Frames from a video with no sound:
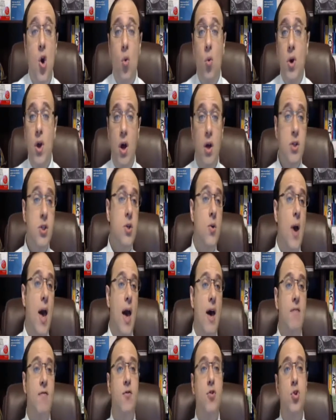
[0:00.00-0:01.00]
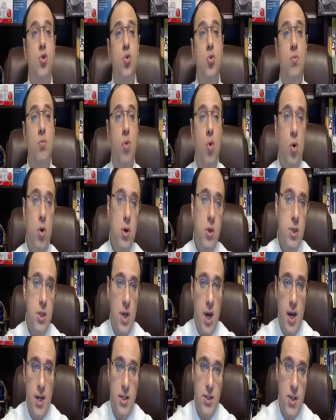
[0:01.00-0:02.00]
We also have two more
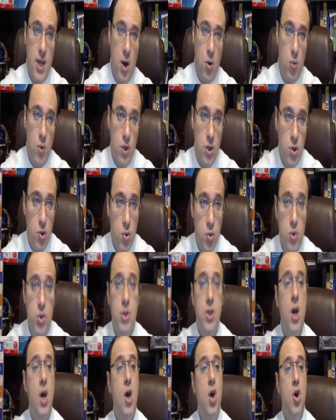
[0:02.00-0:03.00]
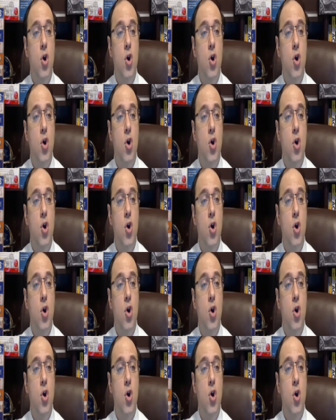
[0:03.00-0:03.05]
signs that we use,